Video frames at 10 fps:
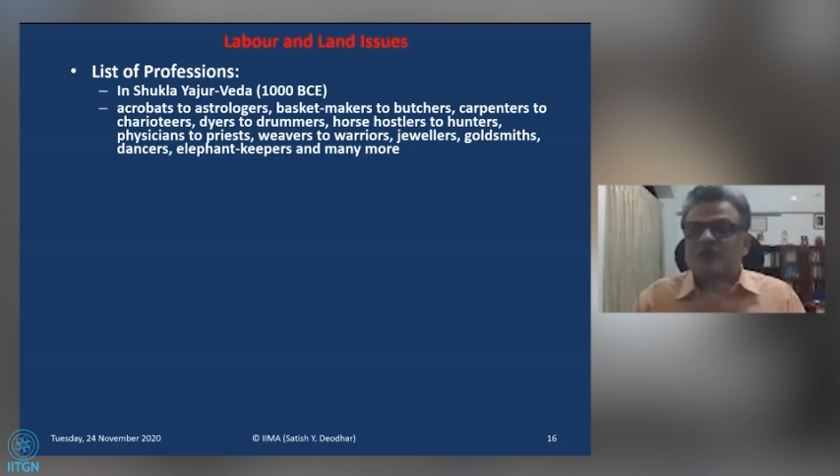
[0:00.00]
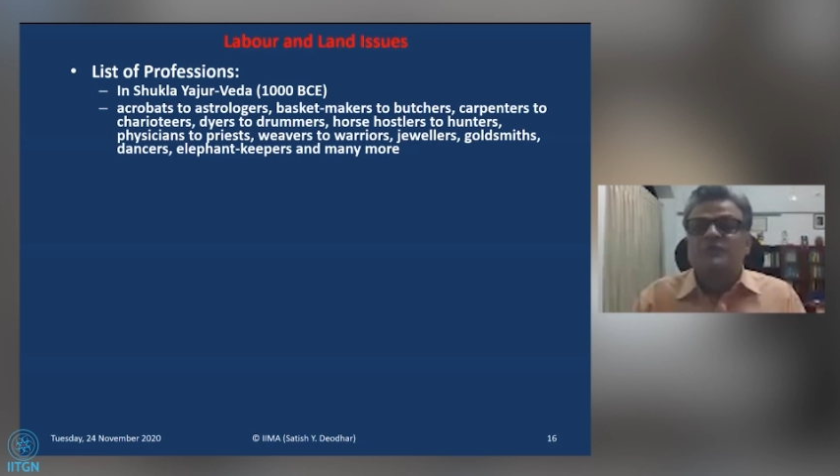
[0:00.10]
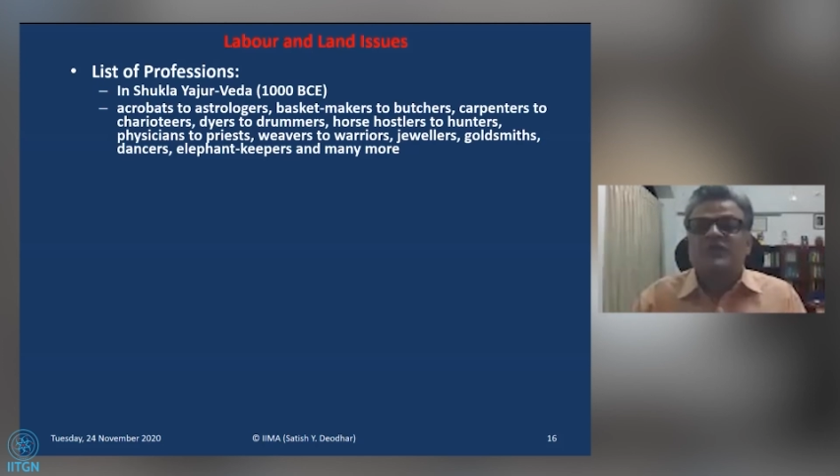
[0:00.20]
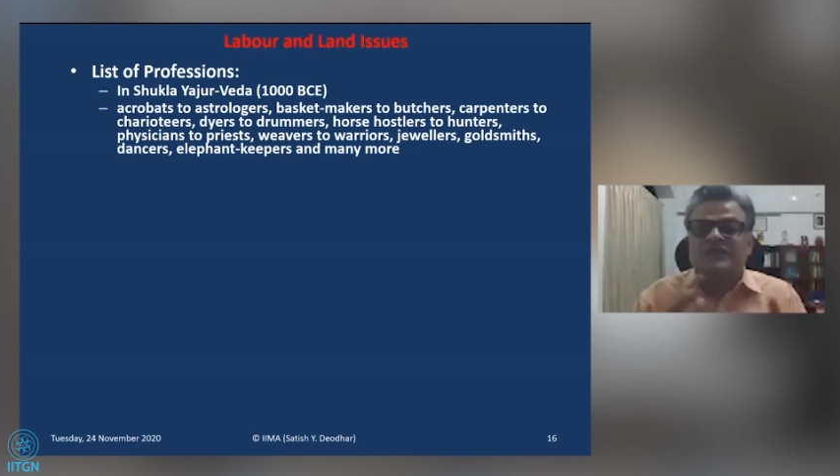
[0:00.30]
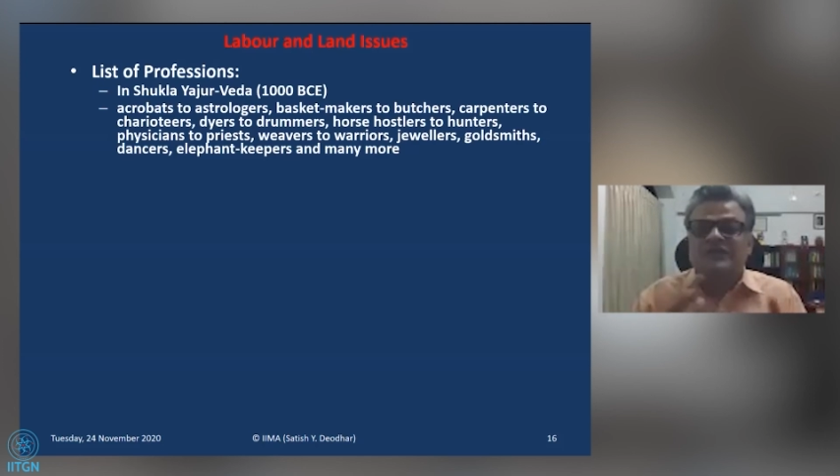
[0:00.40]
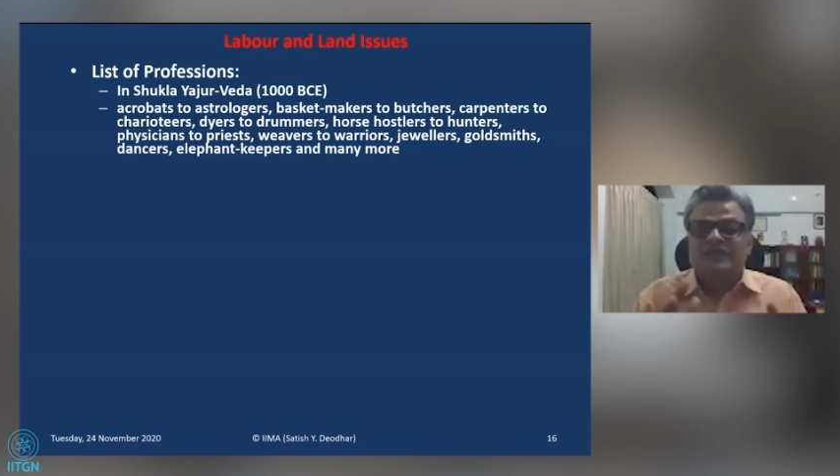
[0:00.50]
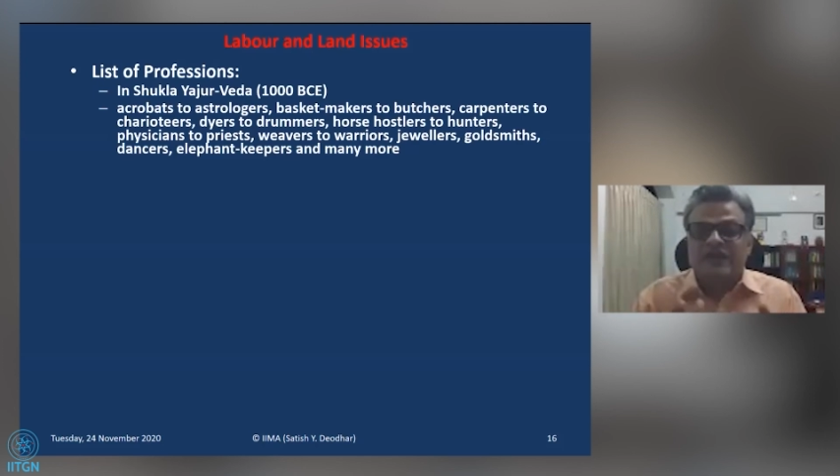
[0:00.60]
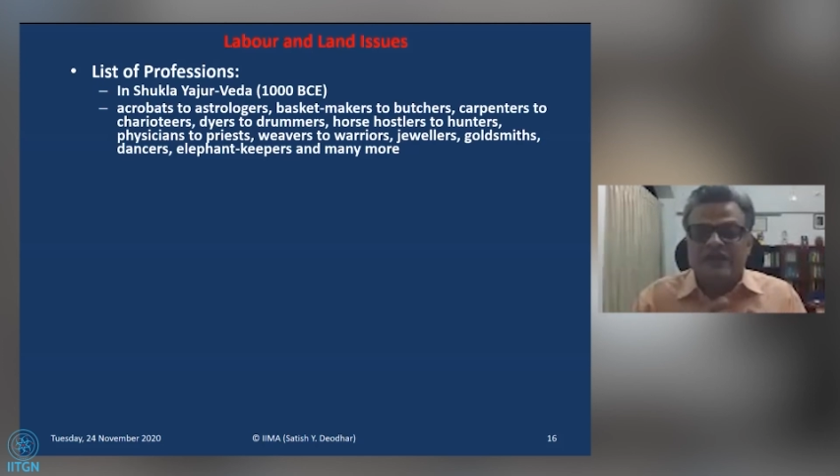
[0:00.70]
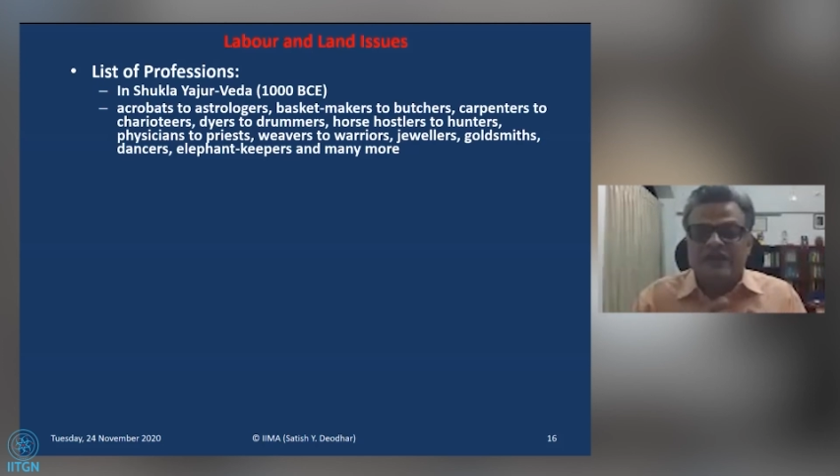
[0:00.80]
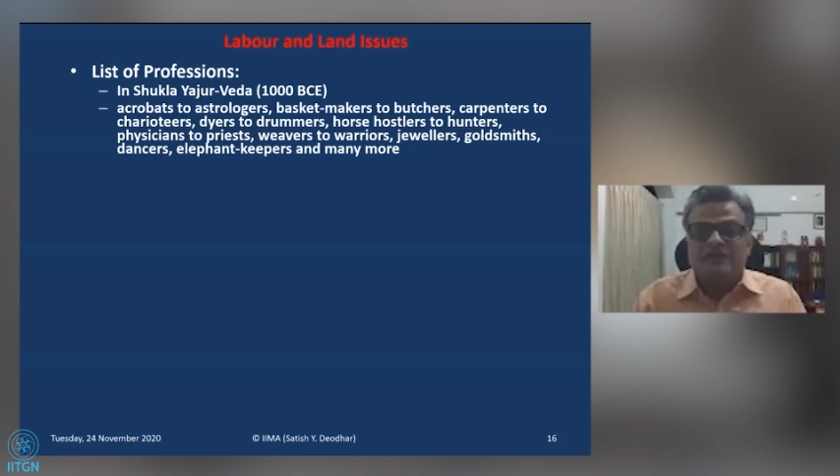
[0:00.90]
he's
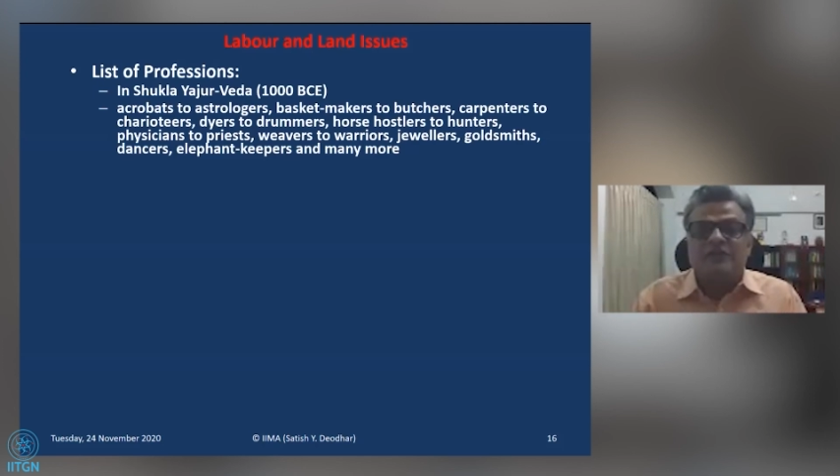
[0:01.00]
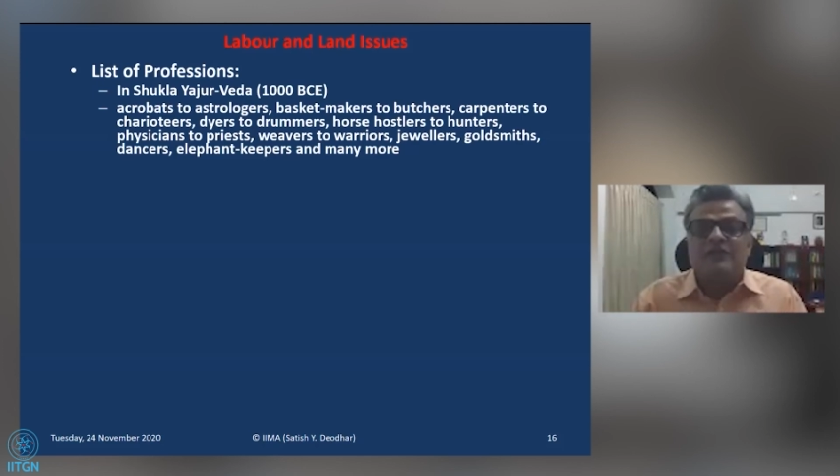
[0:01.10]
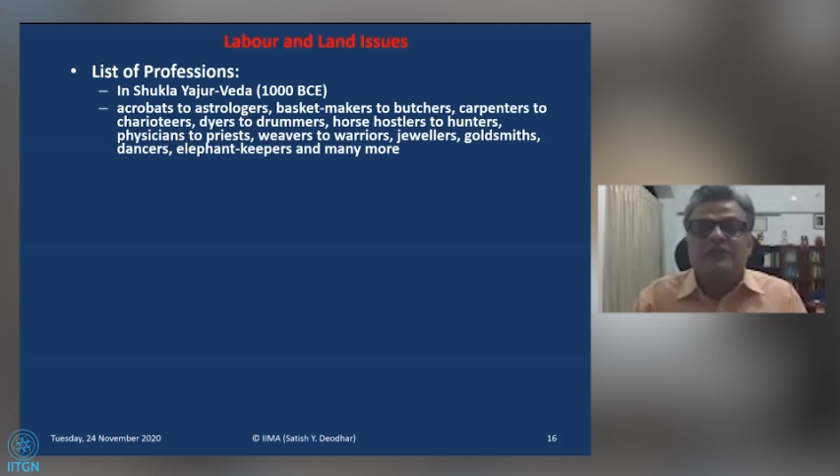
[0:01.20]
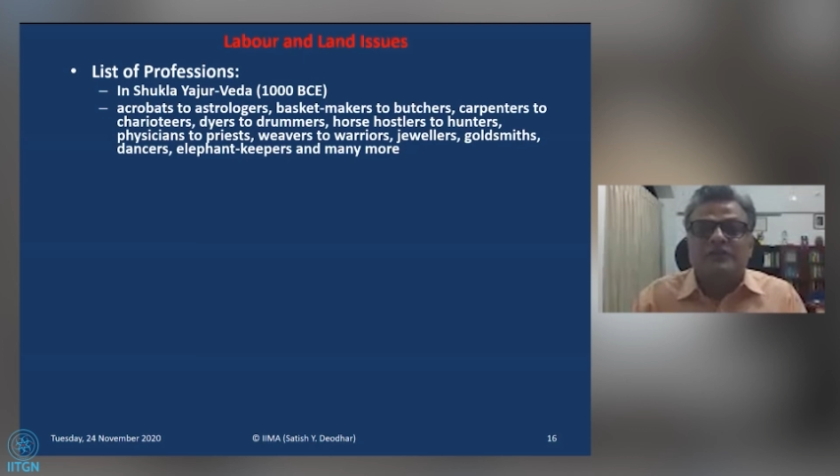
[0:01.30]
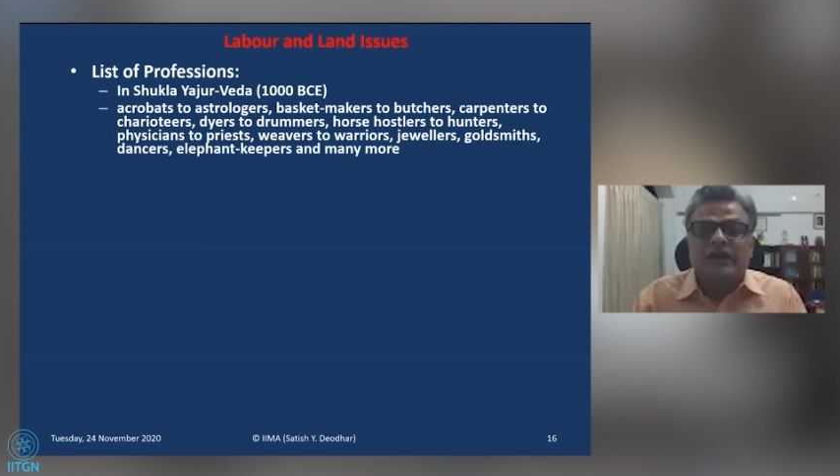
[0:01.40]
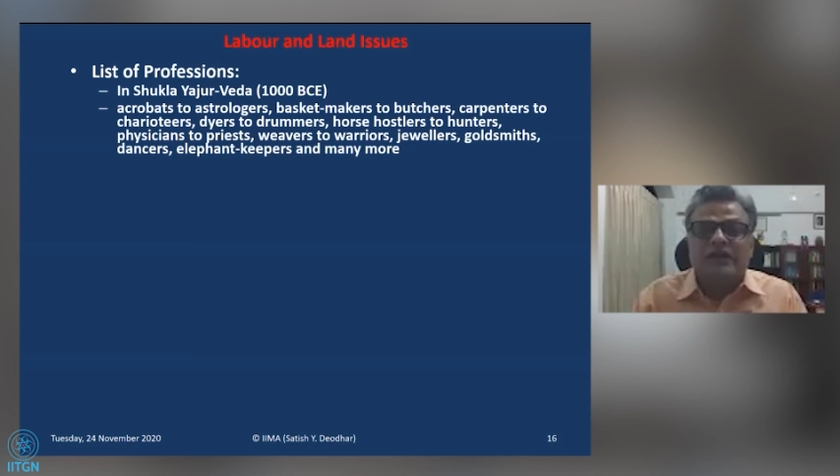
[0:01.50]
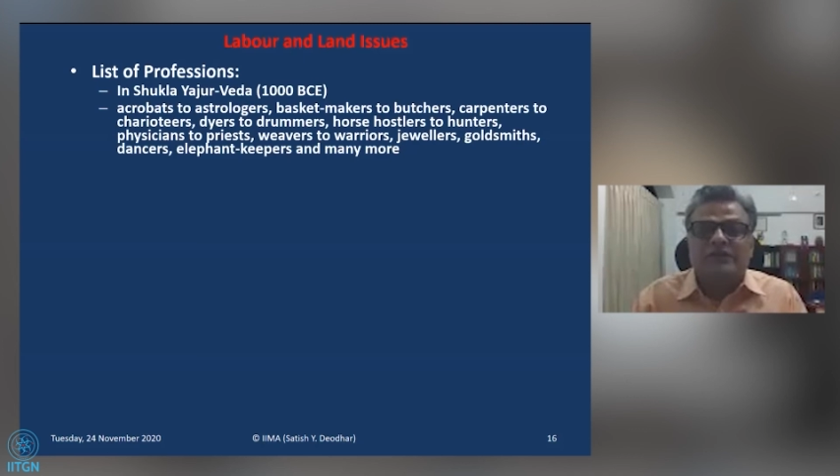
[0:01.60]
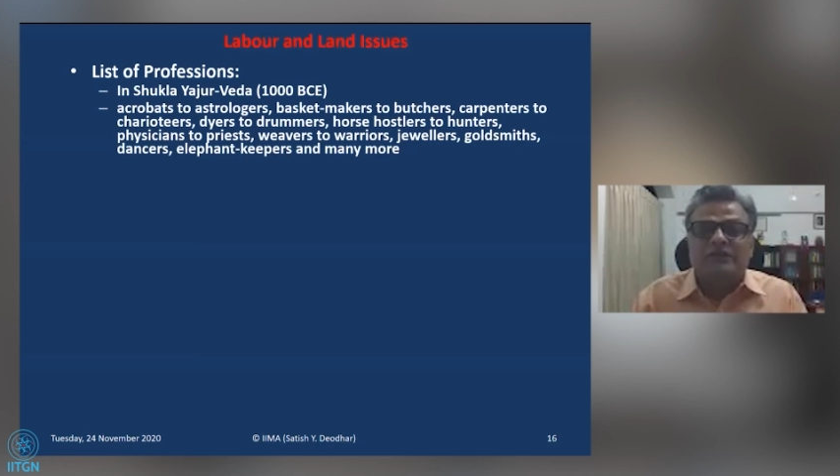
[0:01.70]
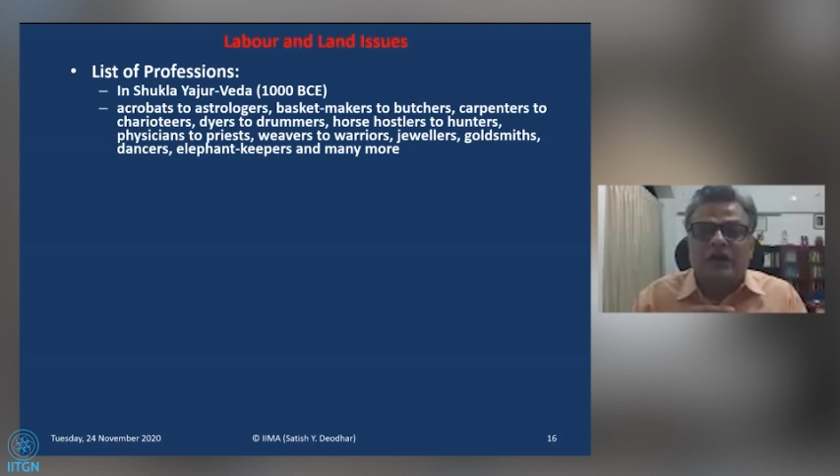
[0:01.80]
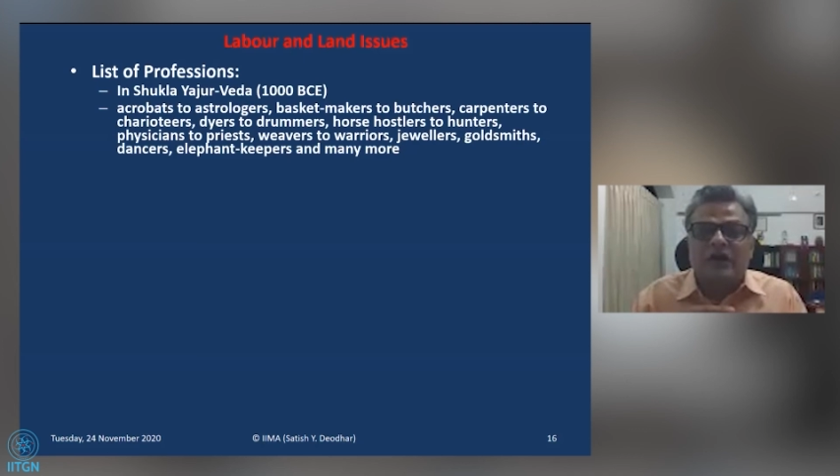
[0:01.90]
saying that
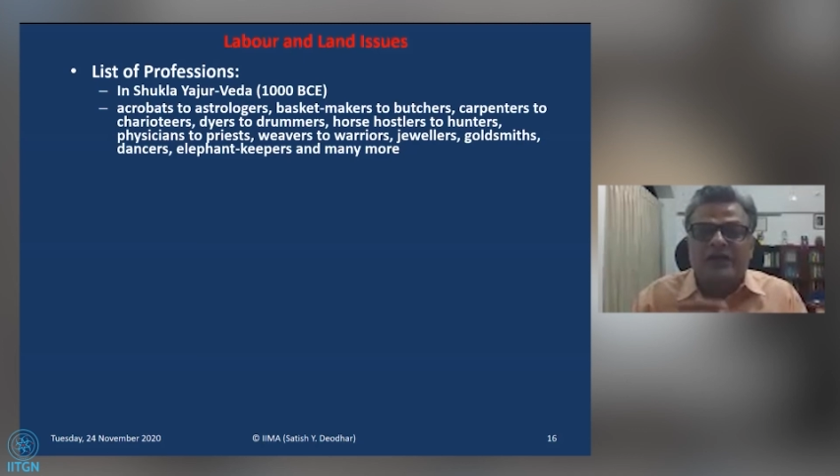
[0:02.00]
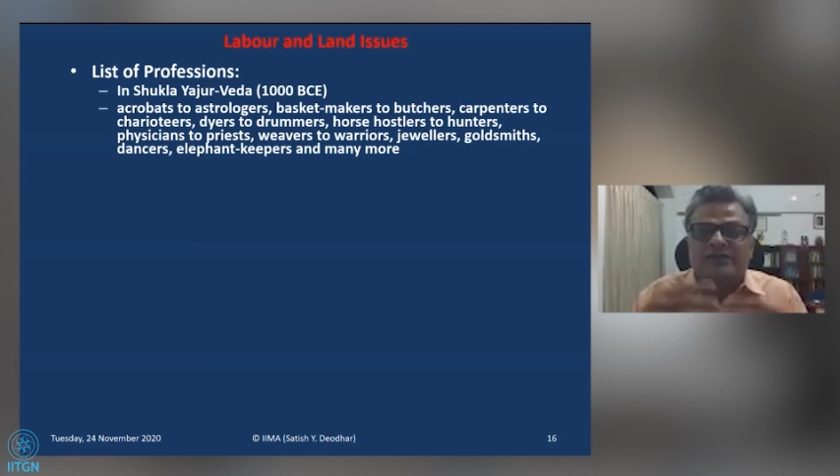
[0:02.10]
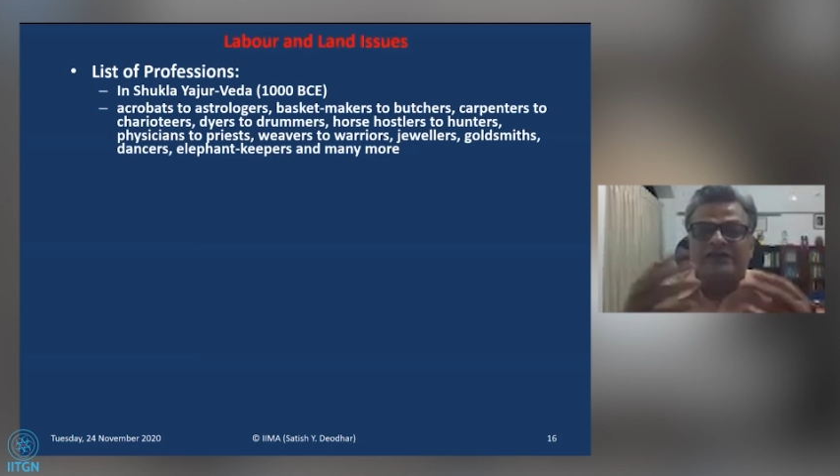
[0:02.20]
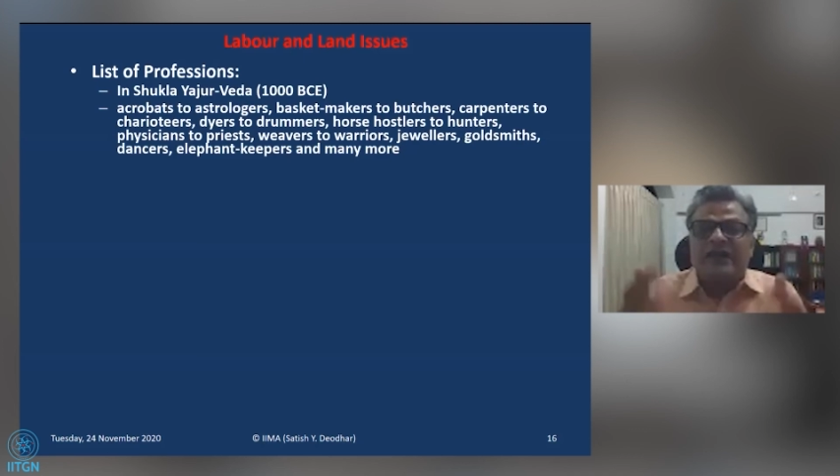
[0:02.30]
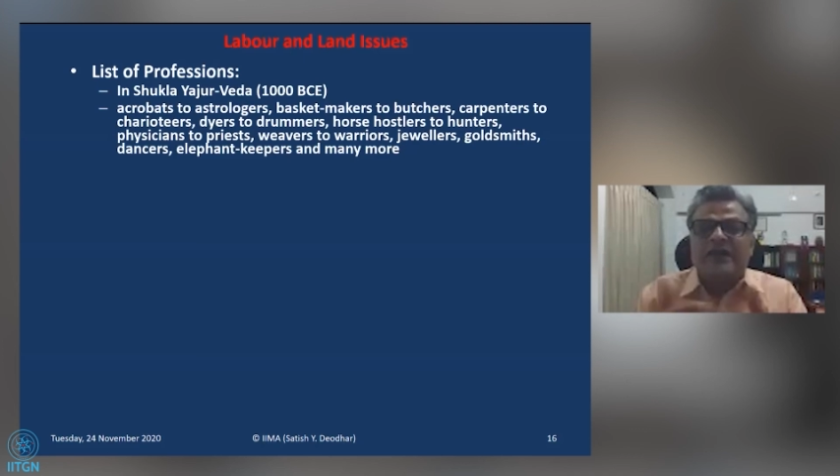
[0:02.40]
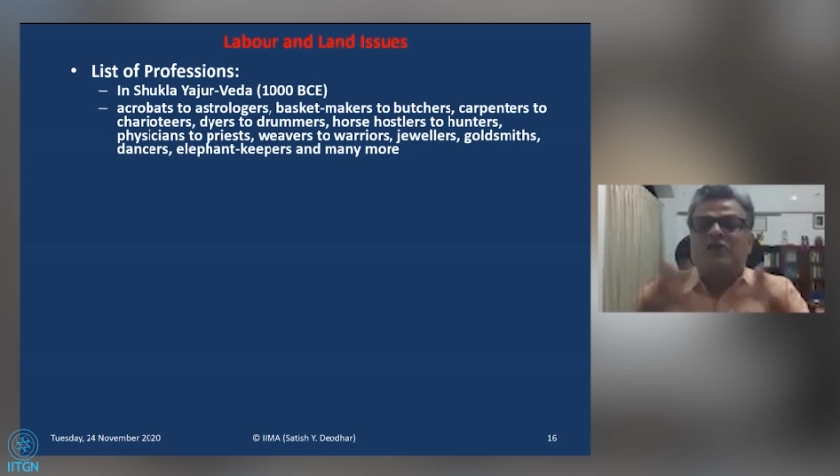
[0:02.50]
I thank